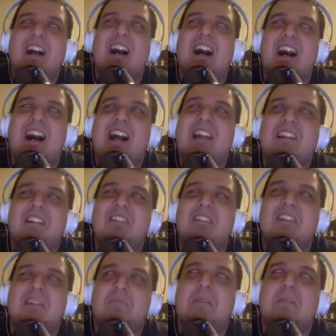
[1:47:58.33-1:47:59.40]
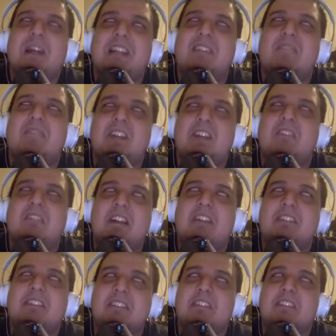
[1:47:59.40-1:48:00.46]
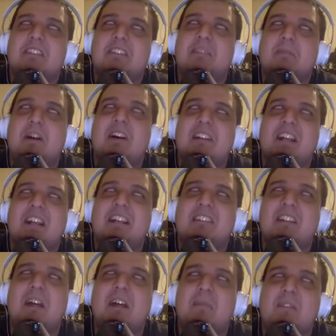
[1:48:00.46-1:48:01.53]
I literally played the video when I was on his podcast the night before